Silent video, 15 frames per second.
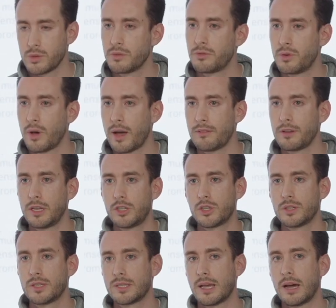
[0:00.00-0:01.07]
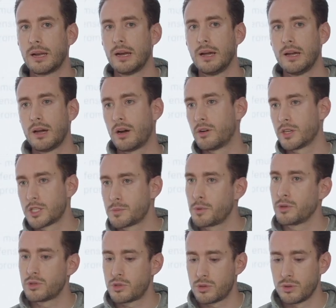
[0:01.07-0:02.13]
if you have agents that are
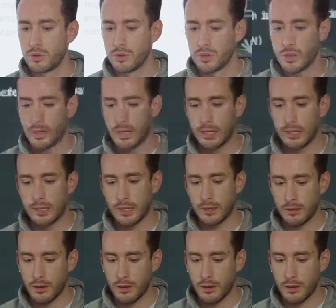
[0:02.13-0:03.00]
exposed to user data,